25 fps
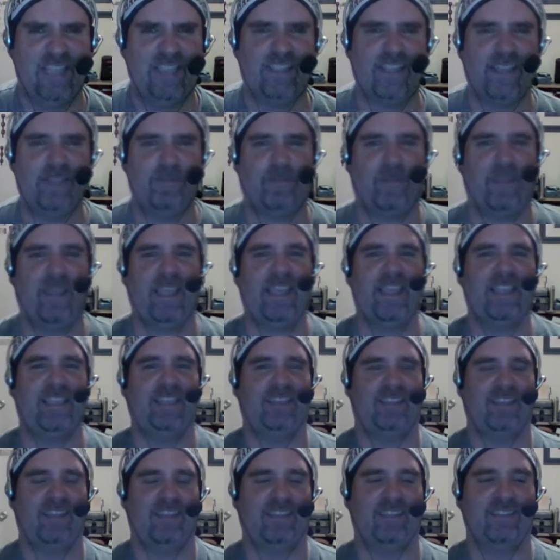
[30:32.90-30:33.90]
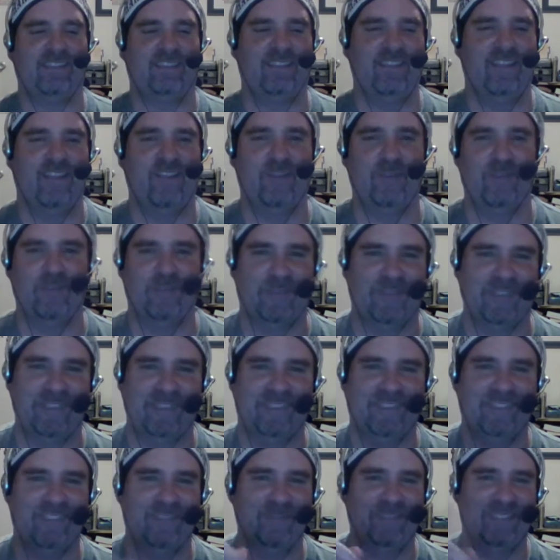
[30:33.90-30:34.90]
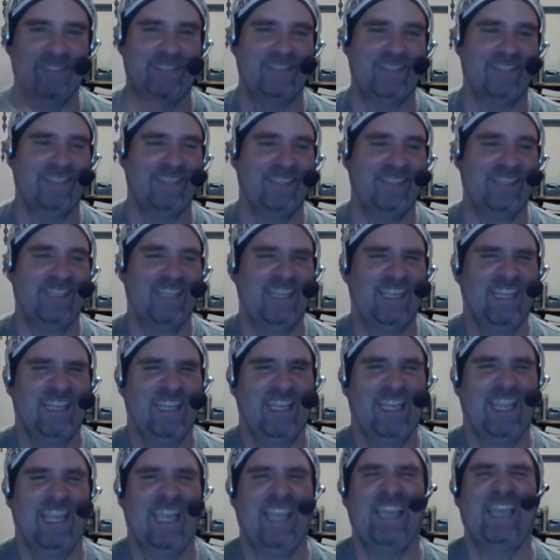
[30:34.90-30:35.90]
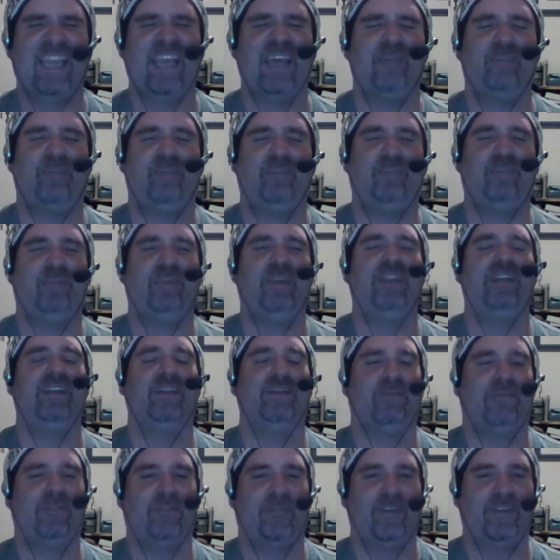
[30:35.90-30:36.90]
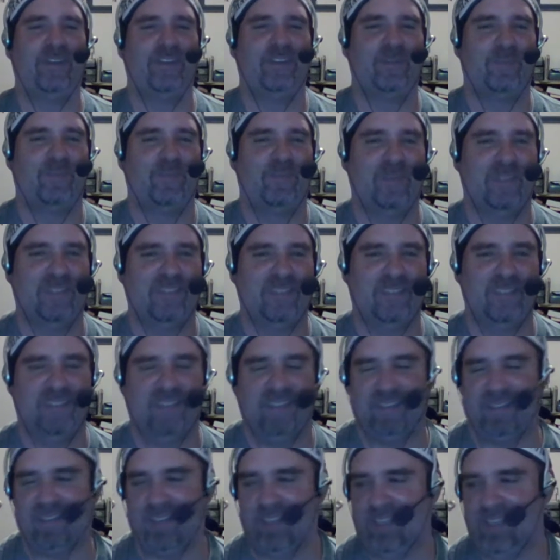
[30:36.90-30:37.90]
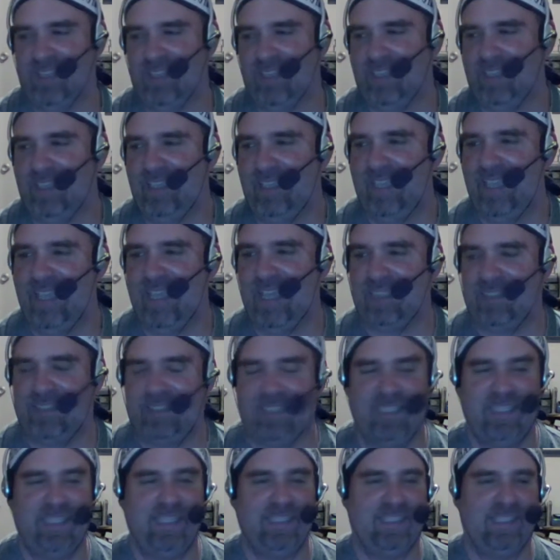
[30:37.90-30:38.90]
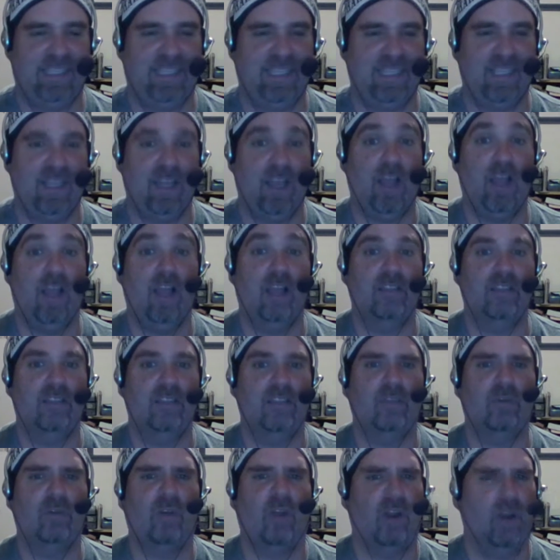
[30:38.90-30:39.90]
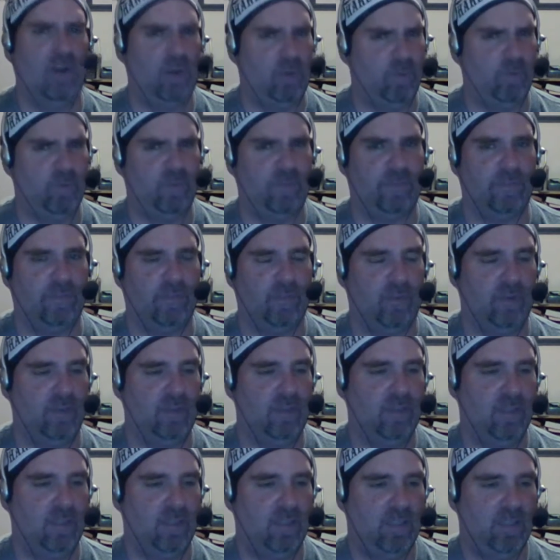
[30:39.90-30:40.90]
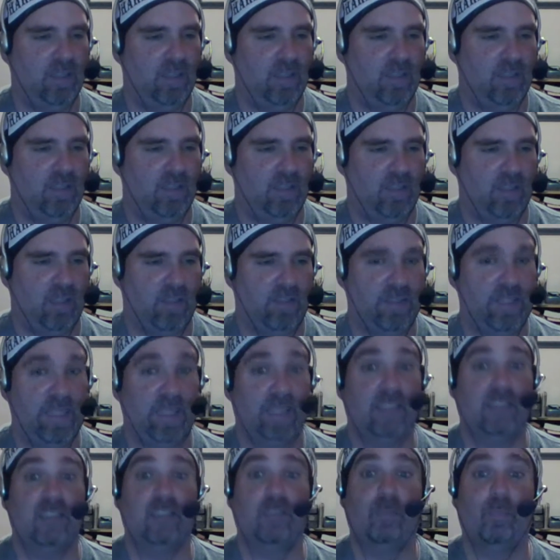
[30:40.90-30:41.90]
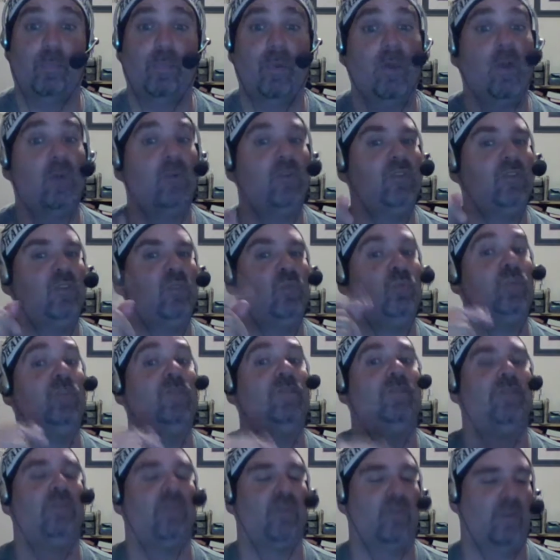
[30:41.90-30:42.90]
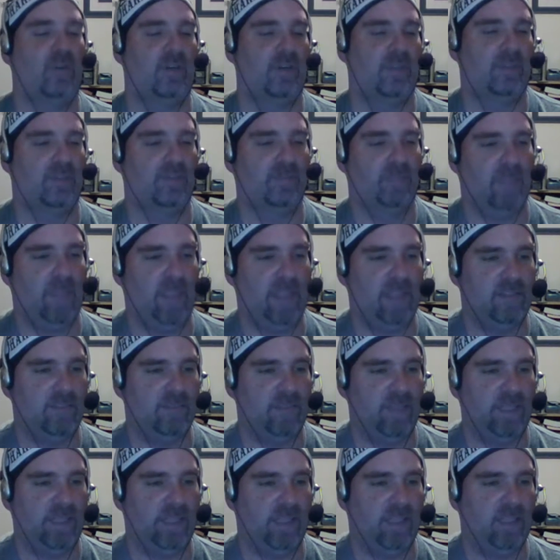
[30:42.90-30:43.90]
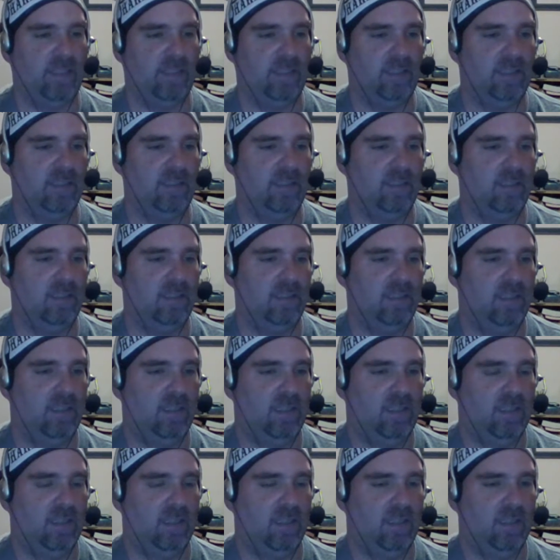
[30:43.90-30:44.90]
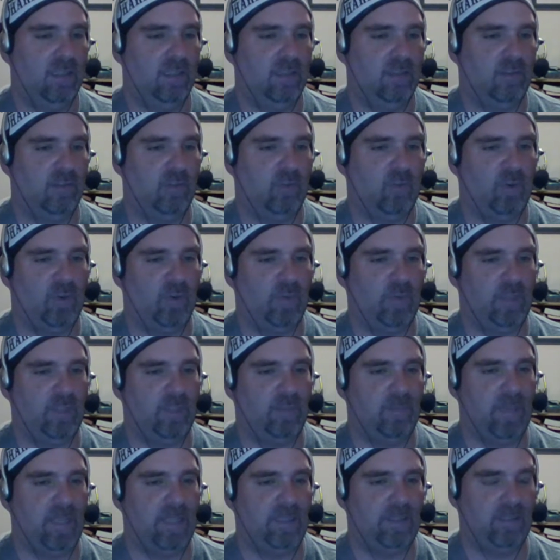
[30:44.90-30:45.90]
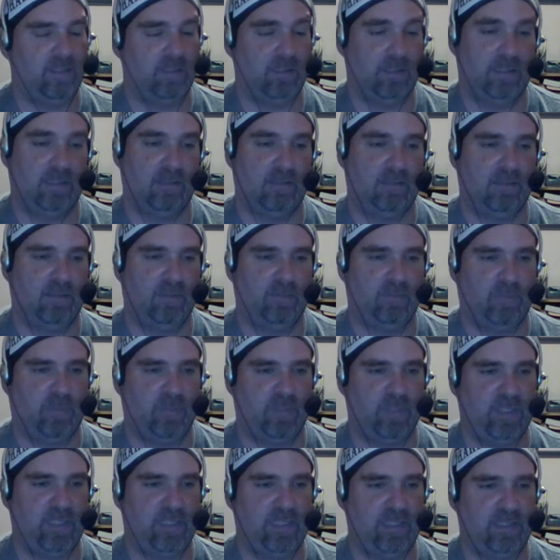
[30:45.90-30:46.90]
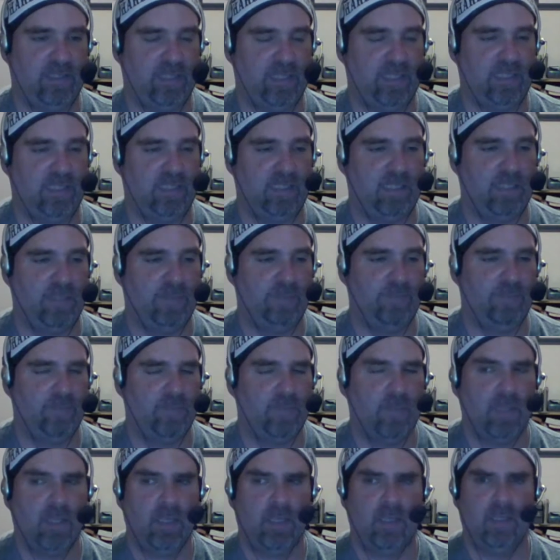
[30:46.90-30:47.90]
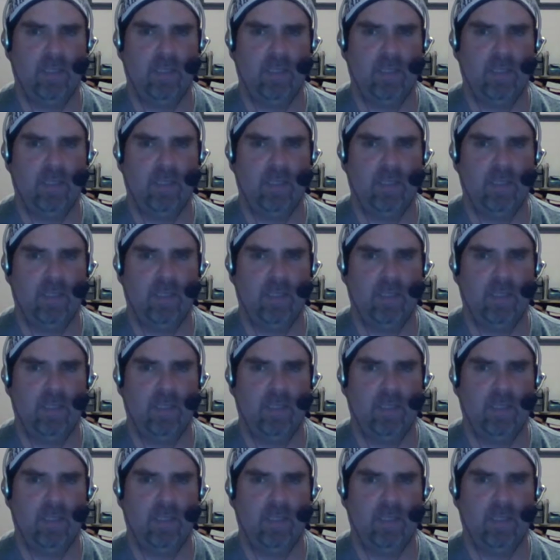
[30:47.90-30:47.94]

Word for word: wins, but it's not so much this. But then TJP stuck his nose where he shouldn't be stuck in and got beat up for his business. He got DDT'd onto the hardwood floor. On the exposed wood floors, as Mike Elgin